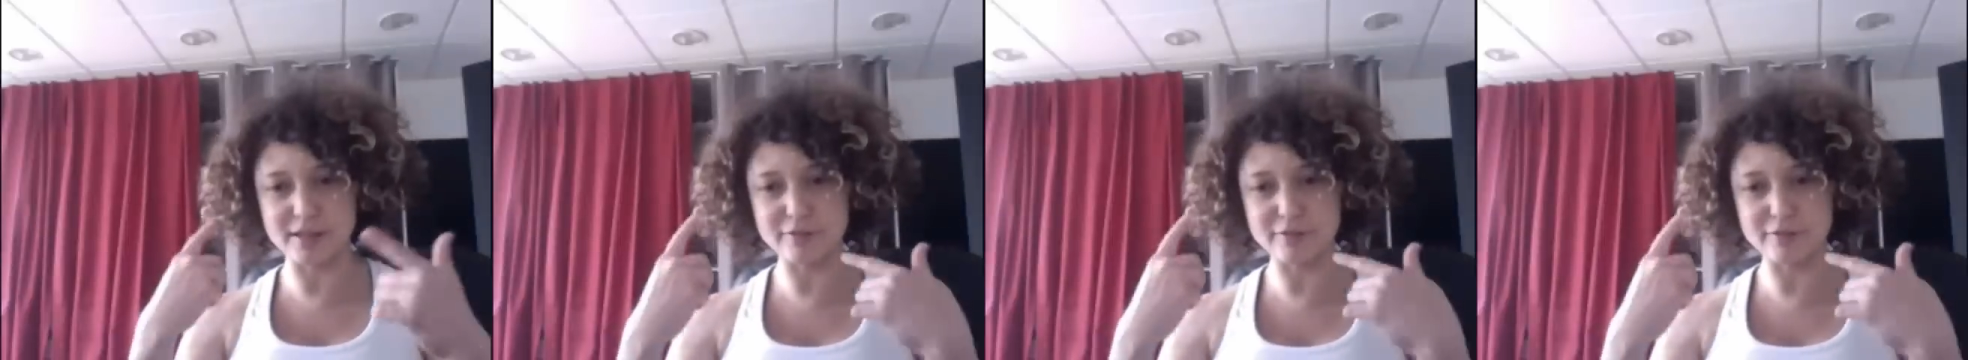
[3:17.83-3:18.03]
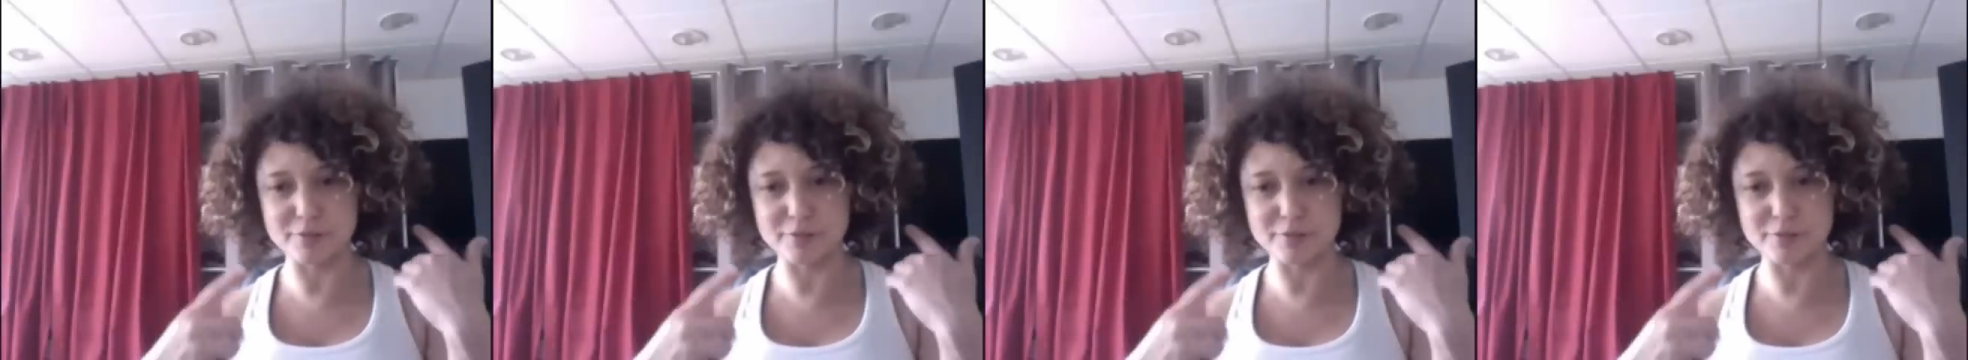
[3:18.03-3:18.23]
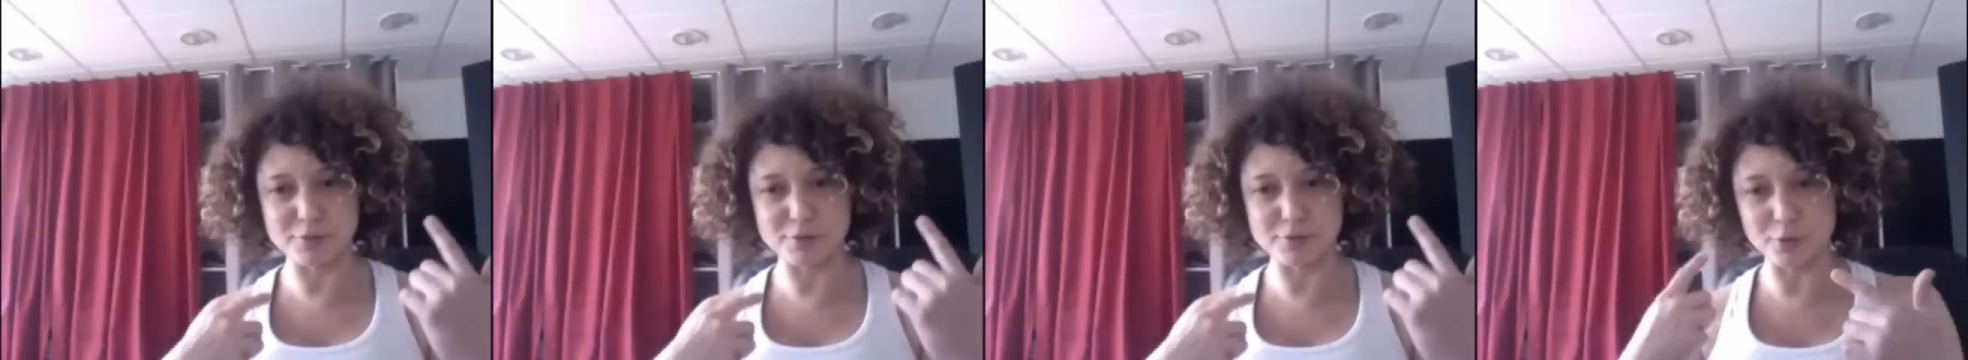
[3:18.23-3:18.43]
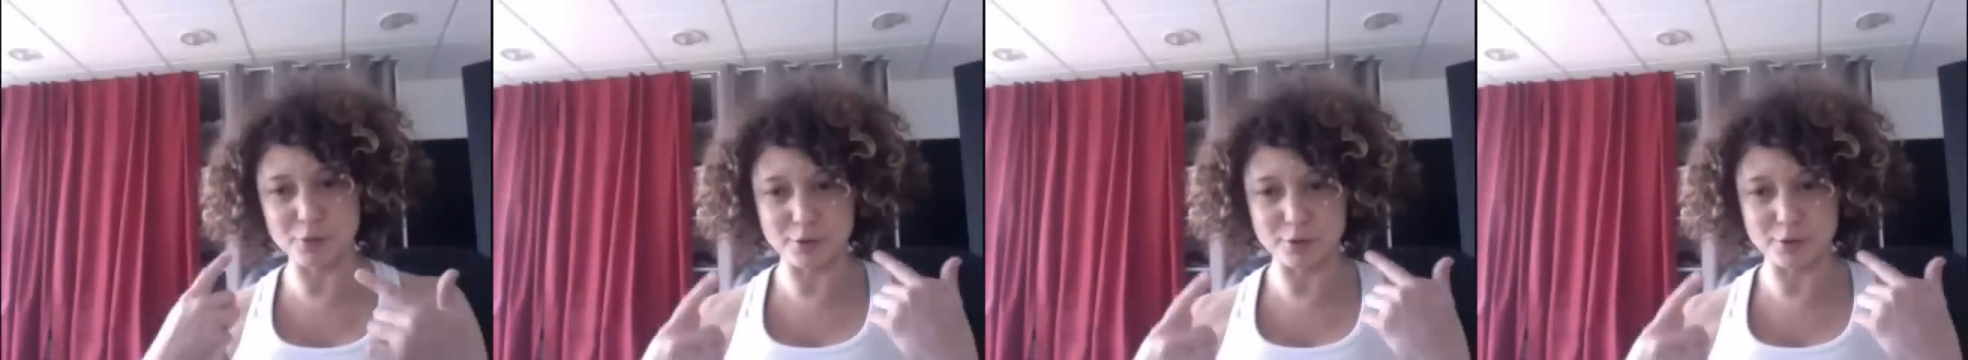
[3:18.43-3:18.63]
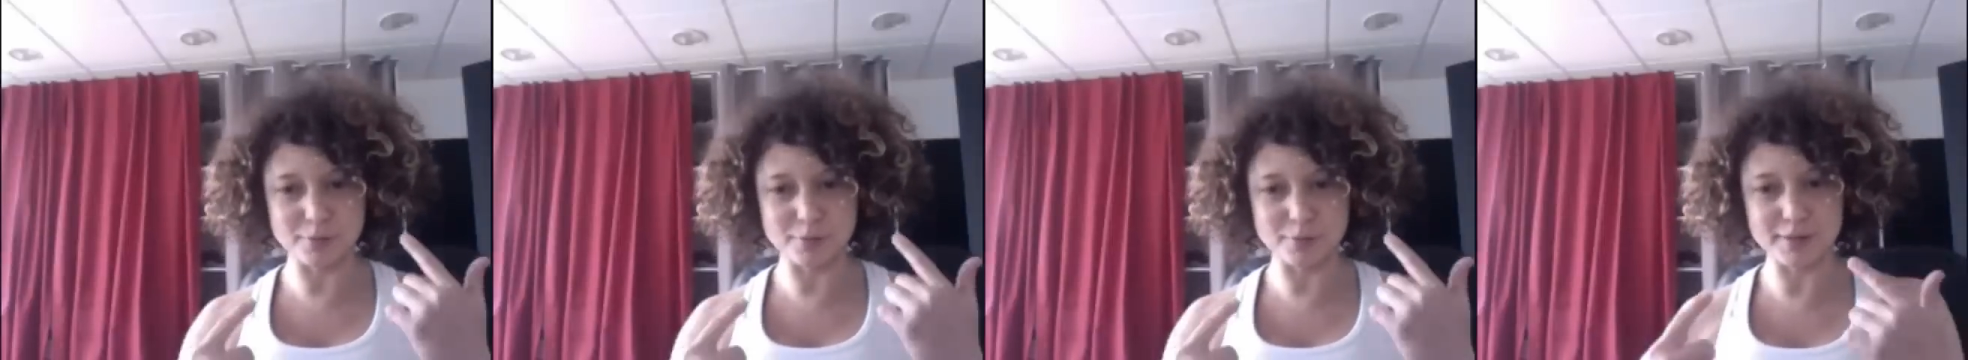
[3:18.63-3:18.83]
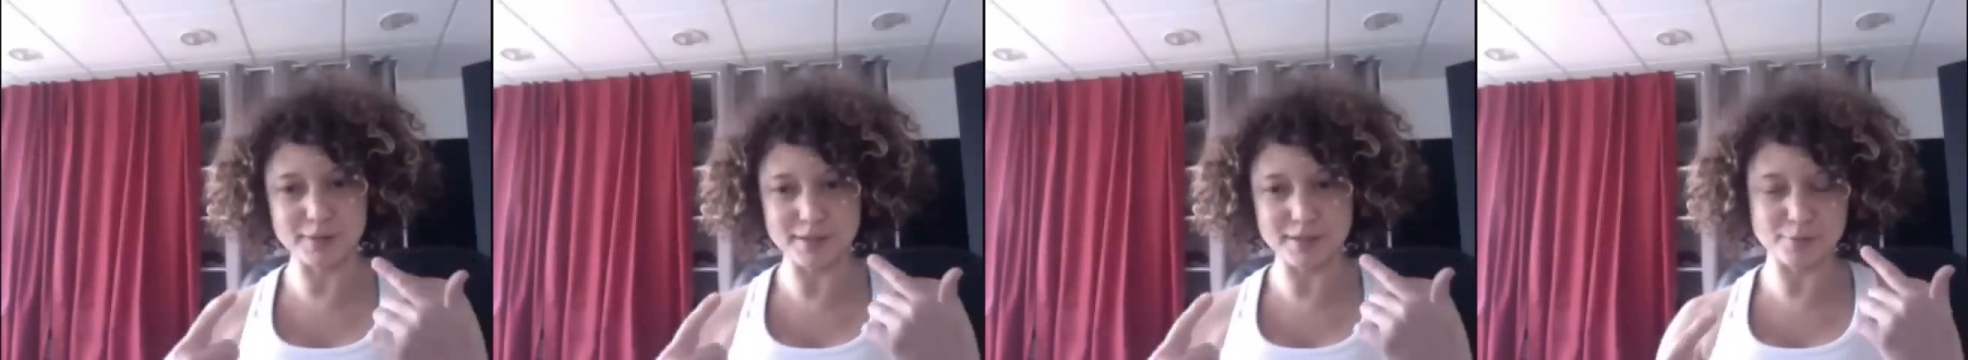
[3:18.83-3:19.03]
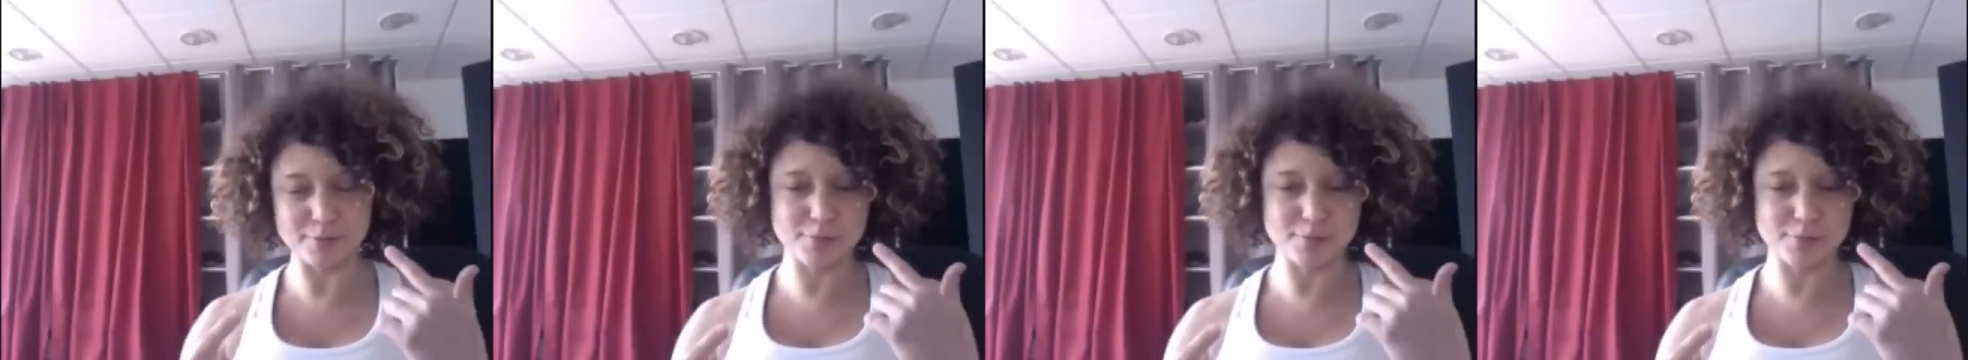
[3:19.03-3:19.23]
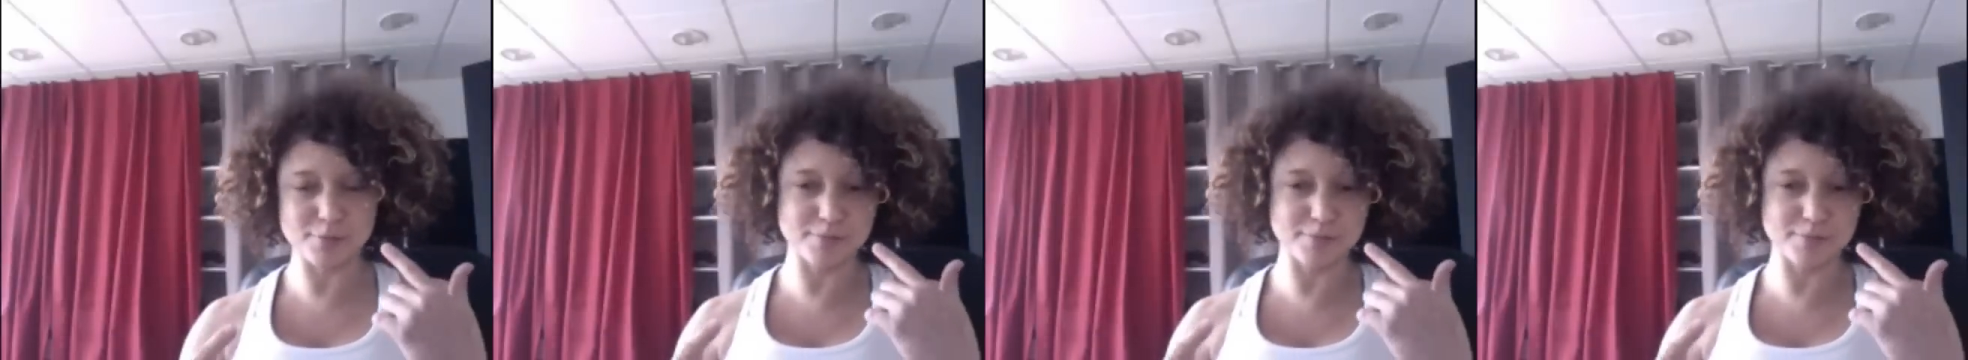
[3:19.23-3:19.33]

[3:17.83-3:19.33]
self-absorbed than